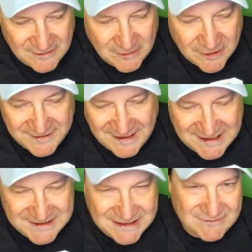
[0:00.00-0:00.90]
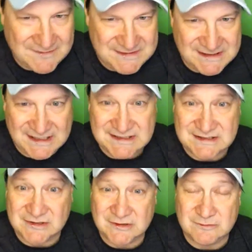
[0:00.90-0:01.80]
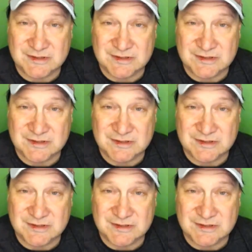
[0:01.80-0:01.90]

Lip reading: all they had to give up to get Stone,